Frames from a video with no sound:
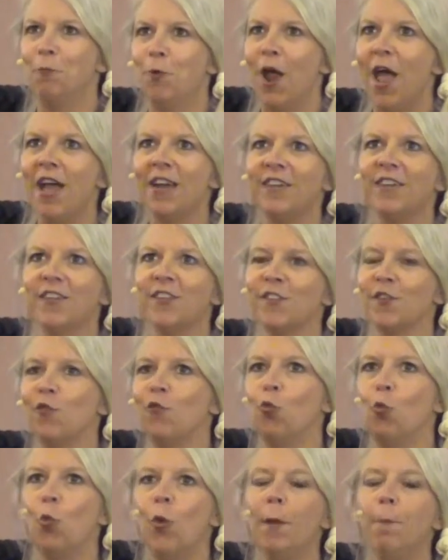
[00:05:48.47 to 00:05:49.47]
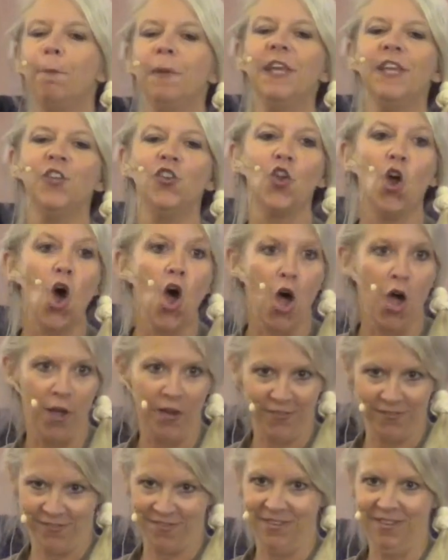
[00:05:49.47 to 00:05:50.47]
practice of whipping
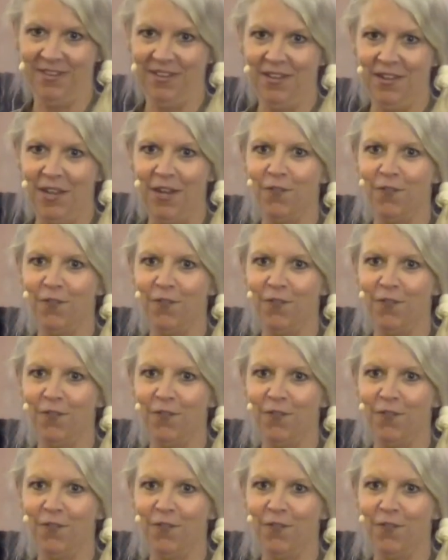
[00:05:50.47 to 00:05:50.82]
dogs